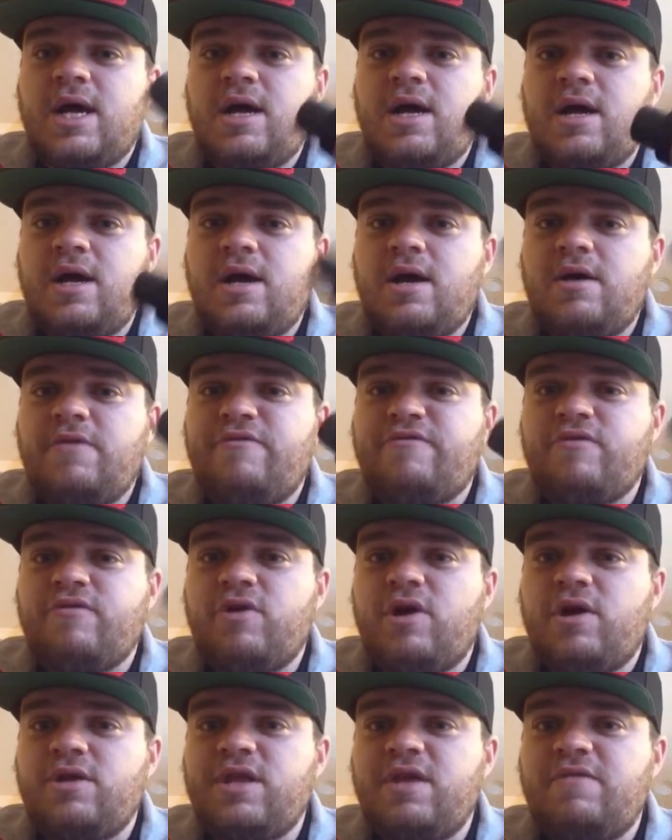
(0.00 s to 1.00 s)

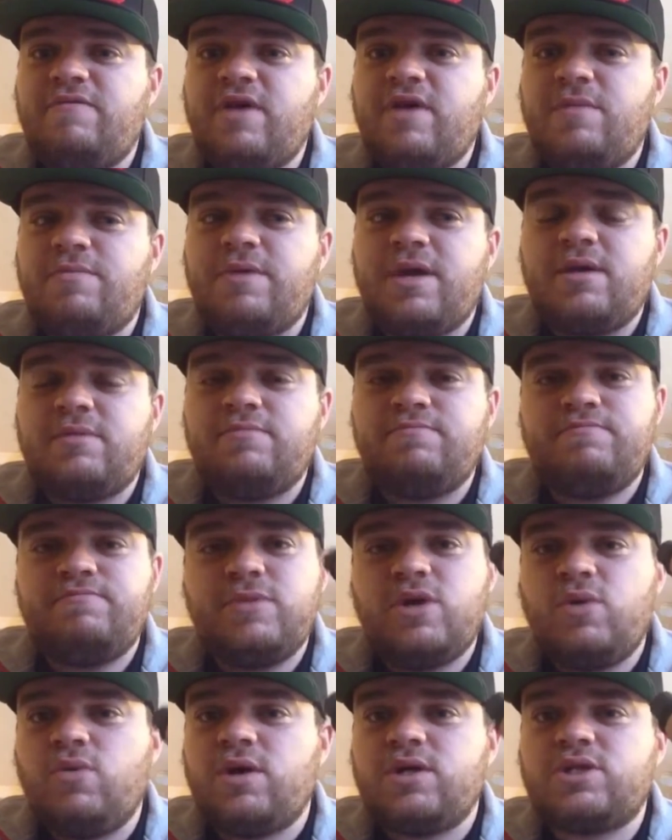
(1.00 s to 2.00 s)
for all day vaping.
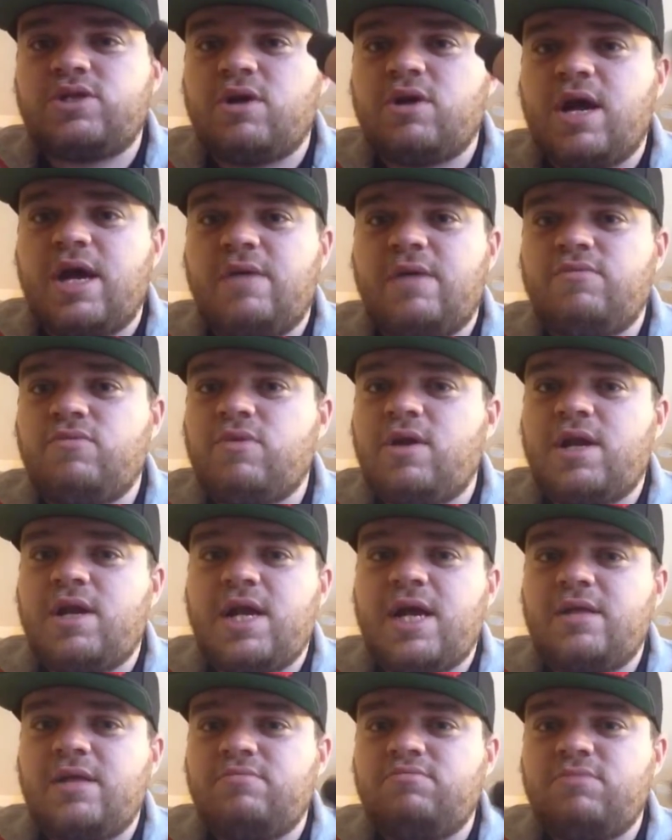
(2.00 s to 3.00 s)
Works great. Run
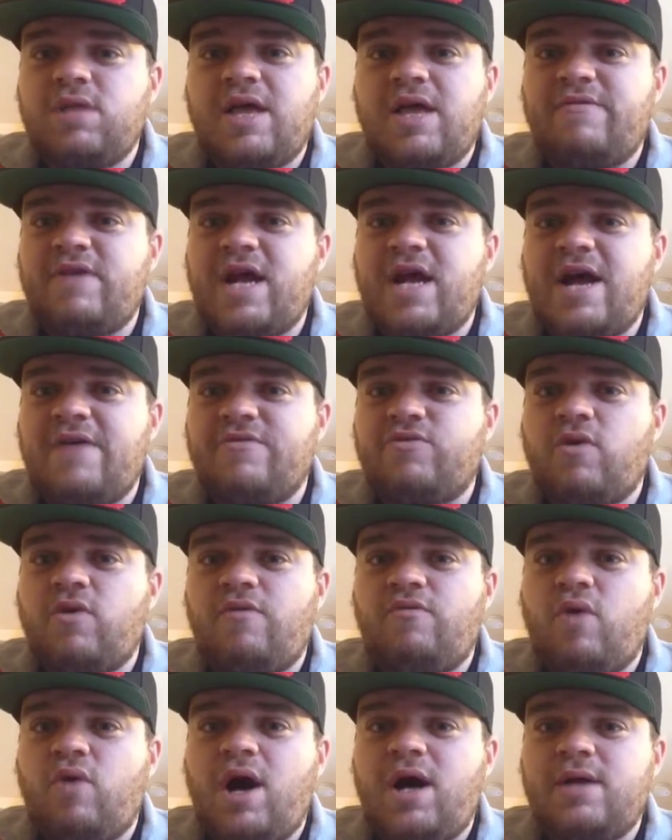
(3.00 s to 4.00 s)
it at 11.5,
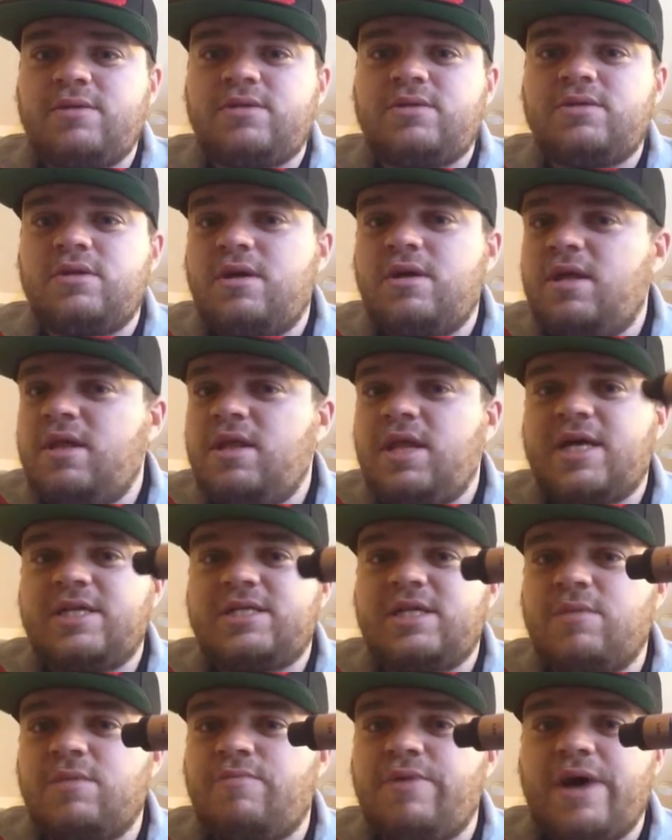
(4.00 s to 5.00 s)
12 watts. Like I
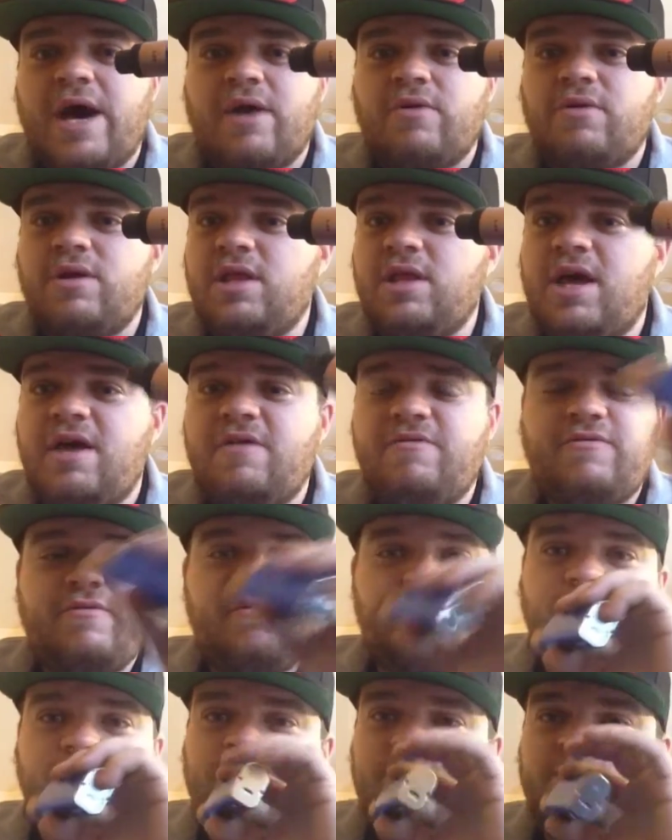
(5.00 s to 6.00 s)
said, the battery life
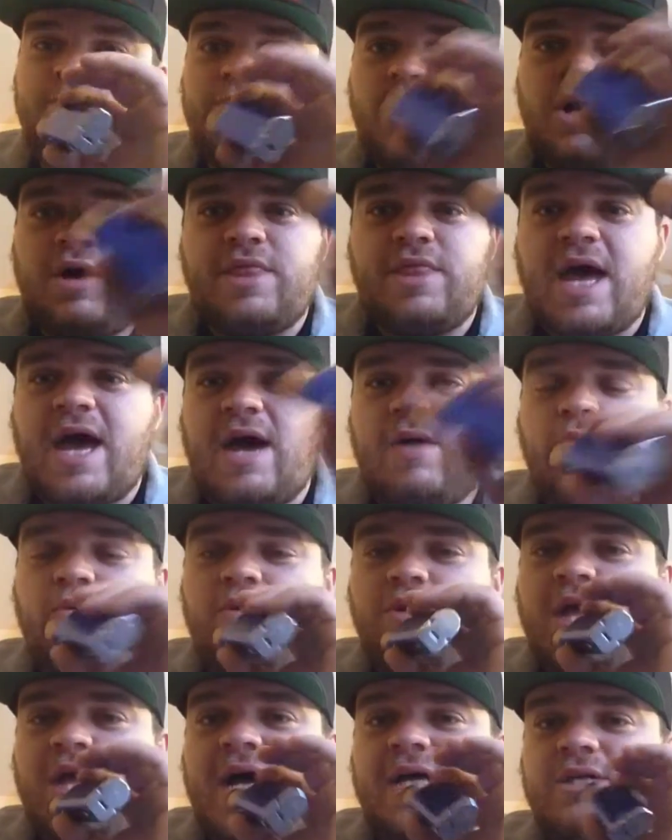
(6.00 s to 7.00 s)
on that
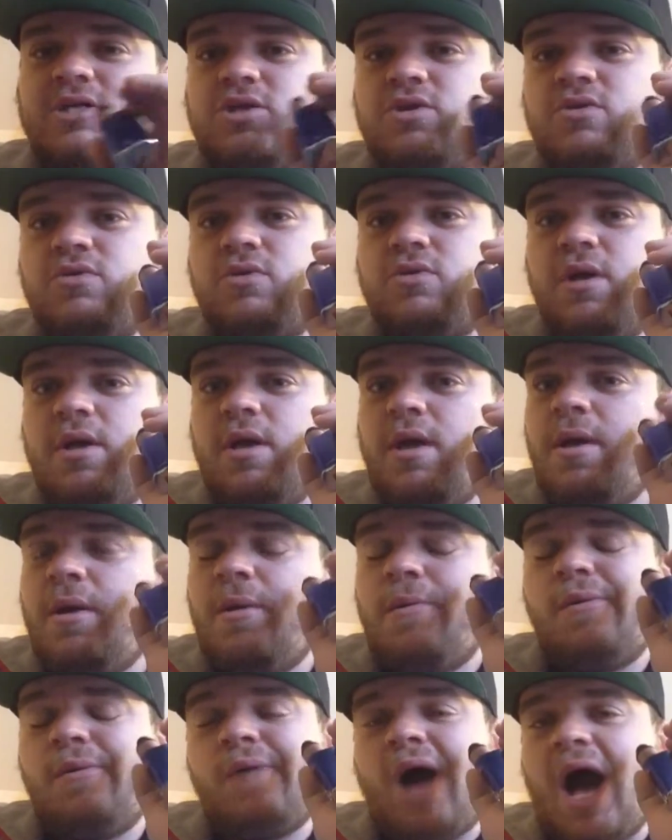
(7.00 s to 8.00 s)
will last you,
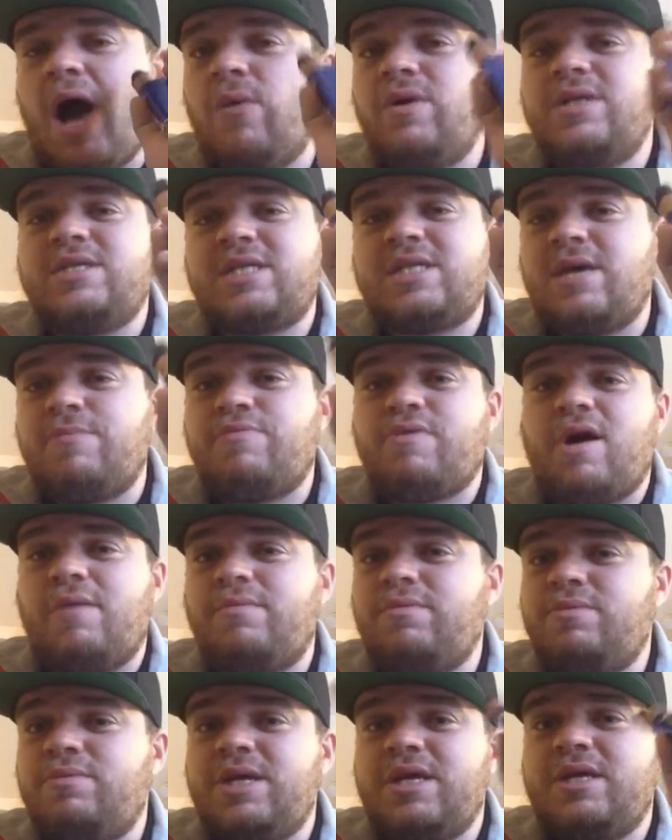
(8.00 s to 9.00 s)
I would say,
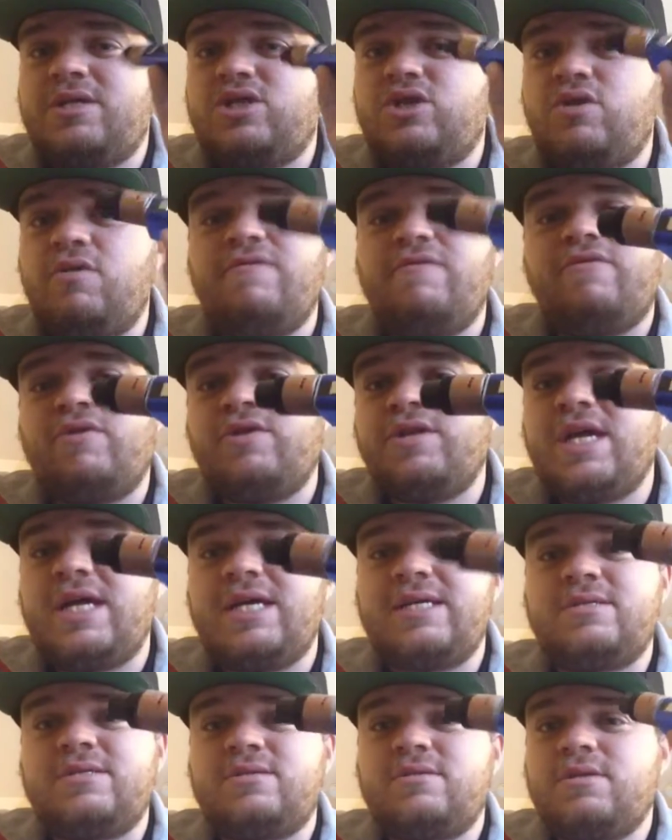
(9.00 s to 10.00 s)
probably 2 full
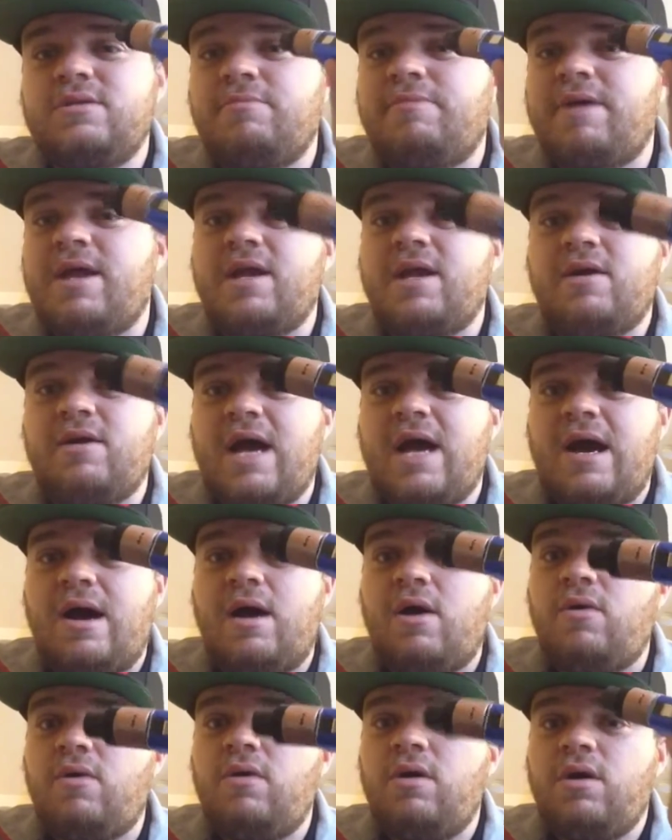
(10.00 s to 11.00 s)
days, depending on
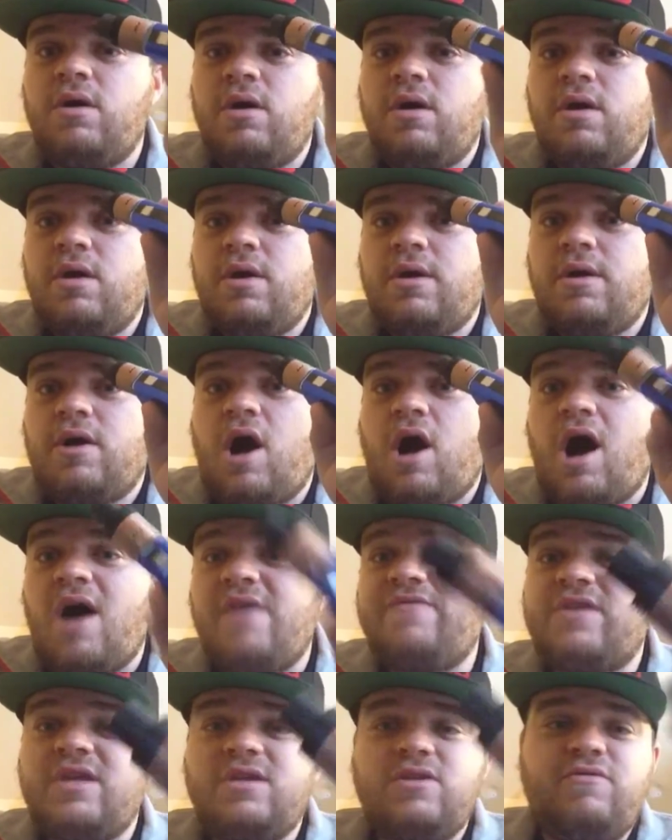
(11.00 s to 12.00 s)
how
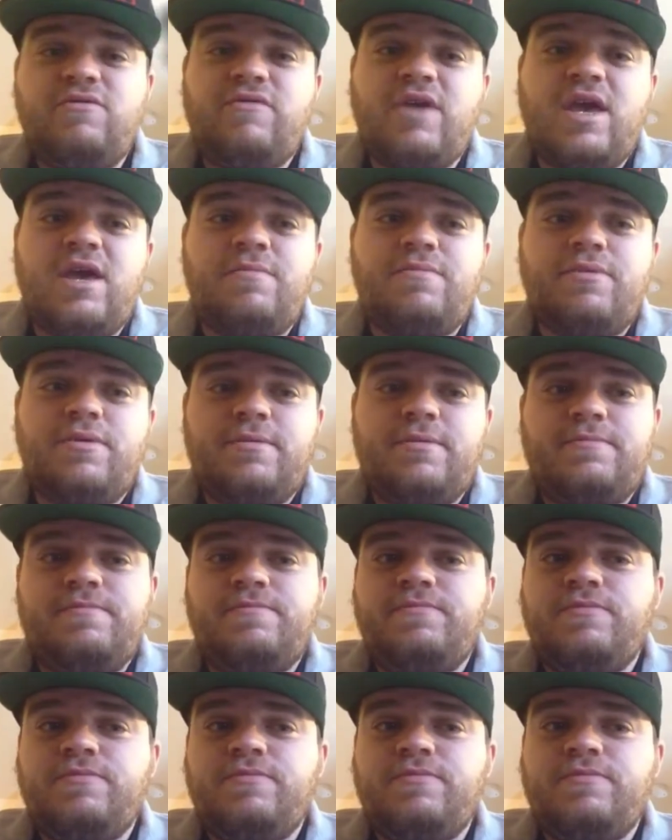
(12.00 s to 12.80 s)
often you vape.